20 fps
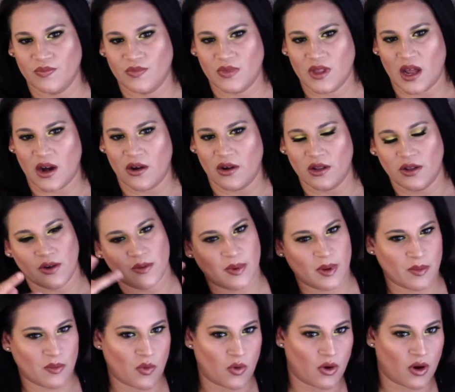that are a little
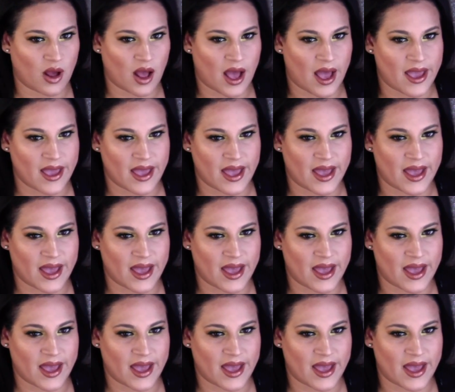bit more high